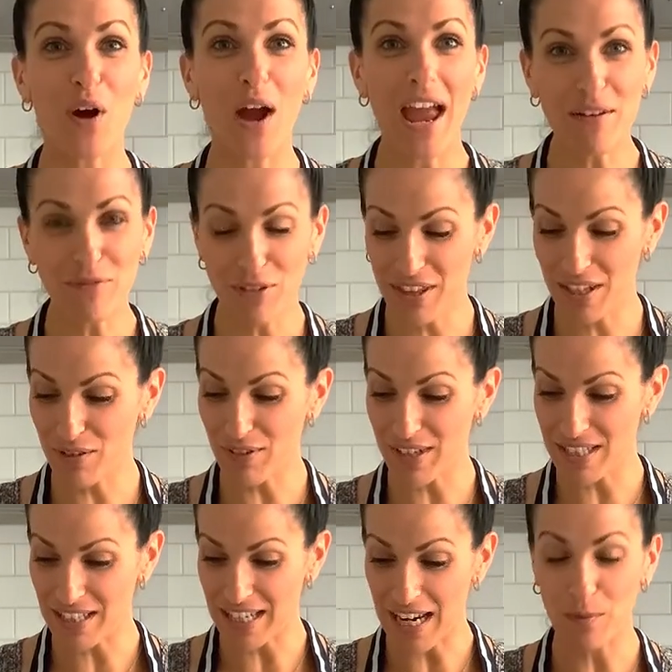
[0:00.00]
got everything
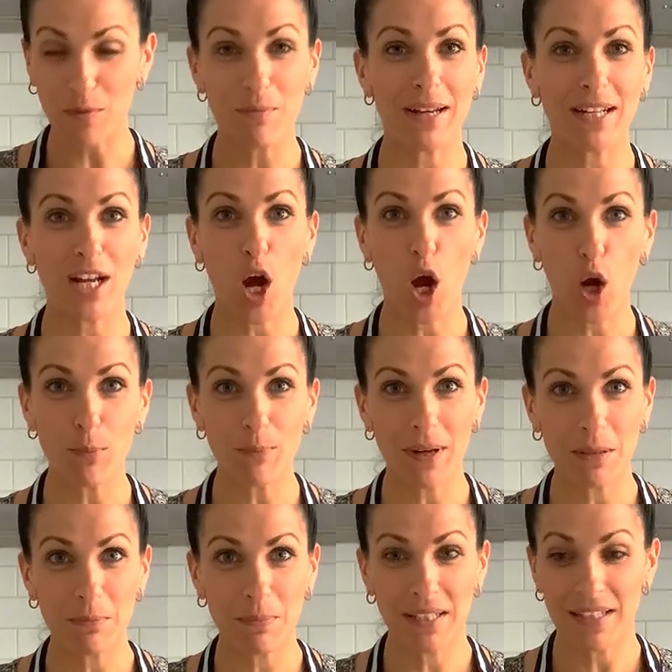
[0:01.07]
ready now. We've made our
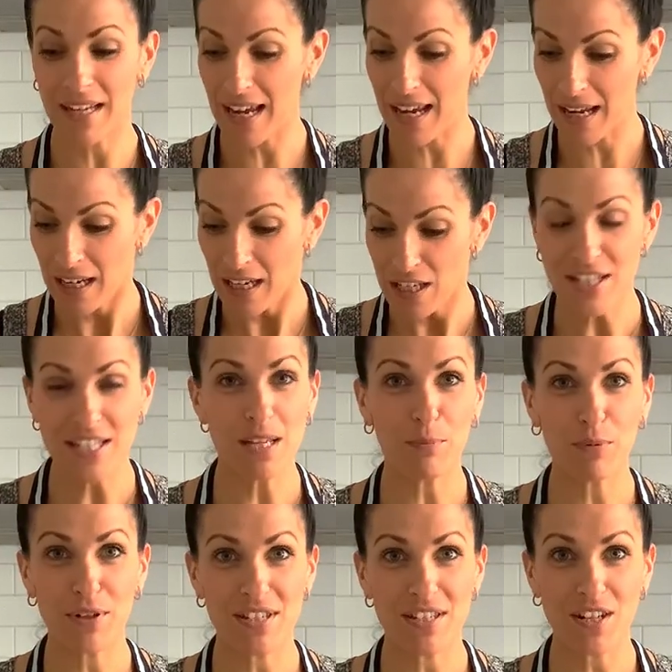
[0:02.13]
homemade pide,
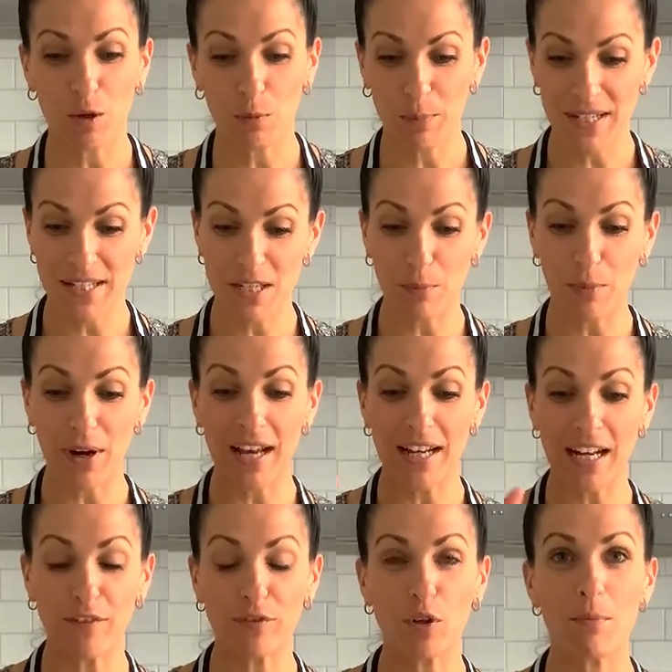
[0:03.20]
Cypriot style pita
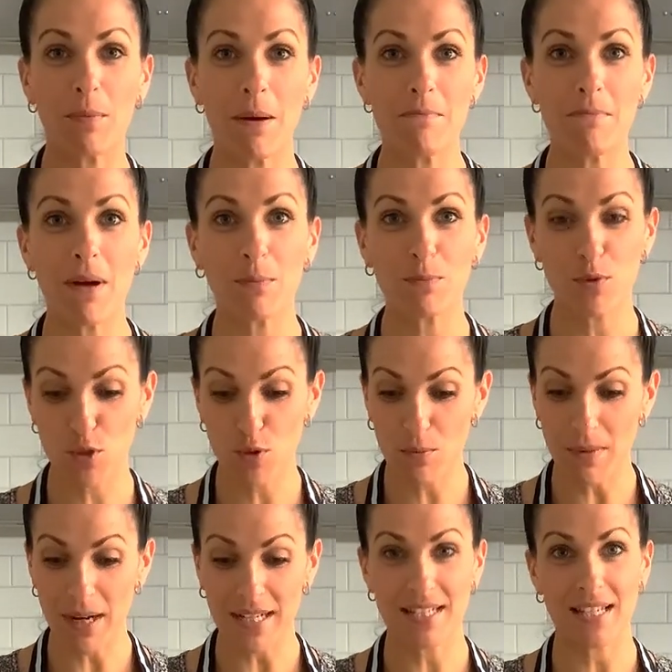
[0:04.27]
bread. I've got my mum's
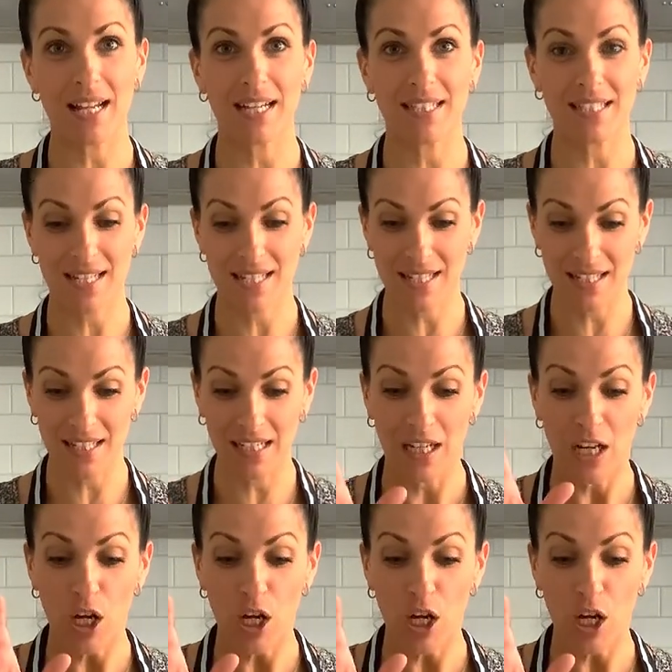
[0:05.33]
sumak salatası,